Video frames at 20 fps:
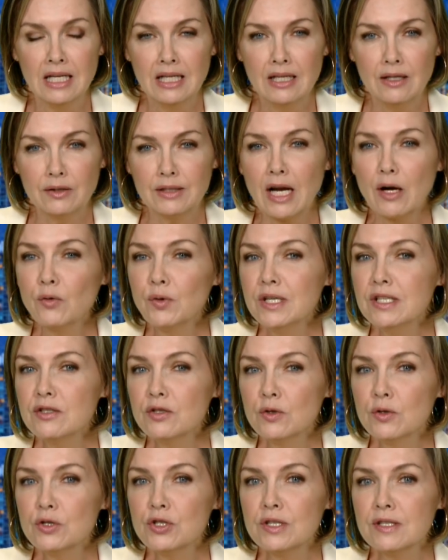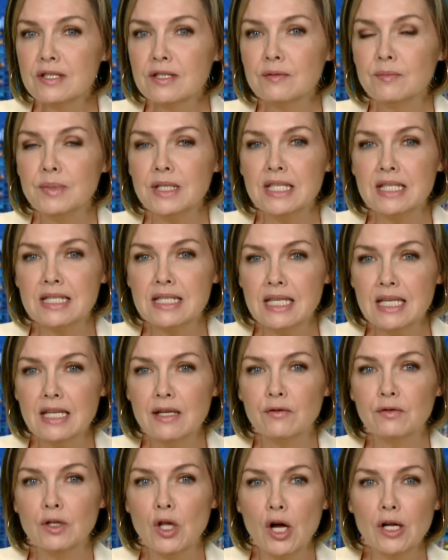Well, now researchers in BC
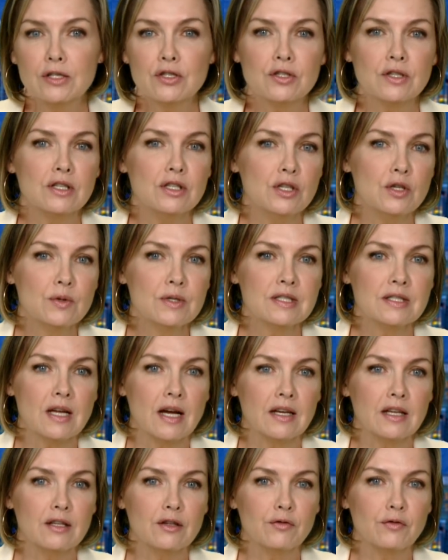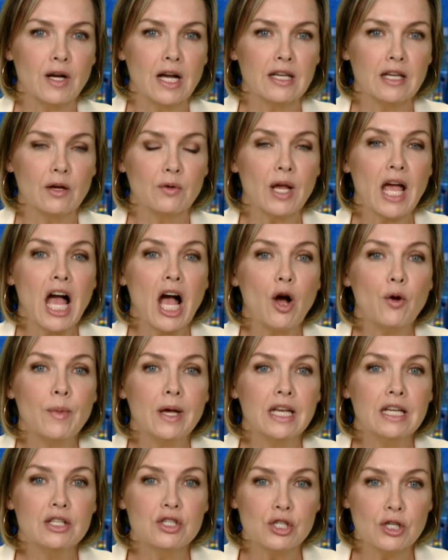have launched a new study to find out how
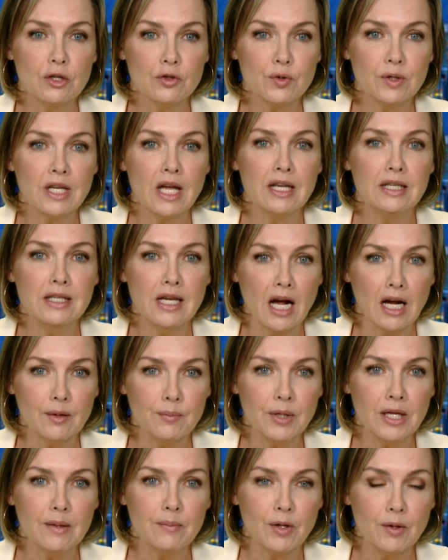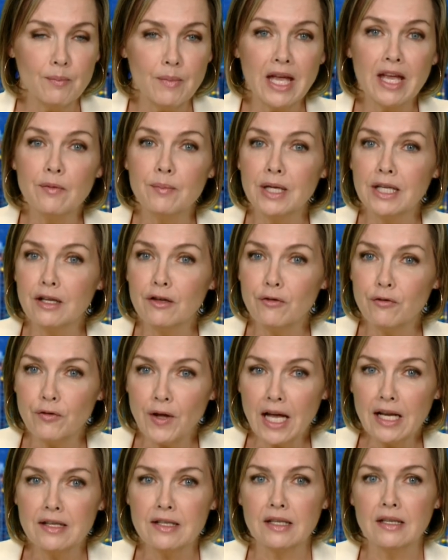many children and young people may have been
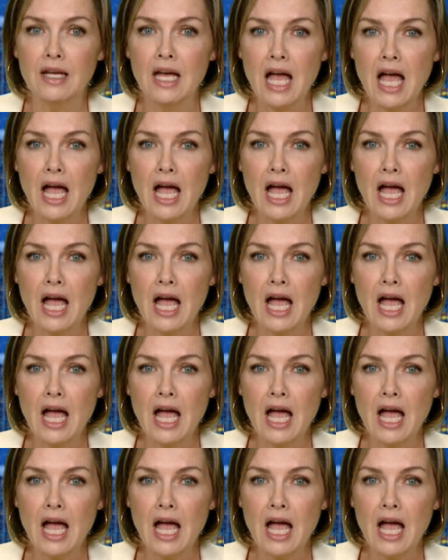infected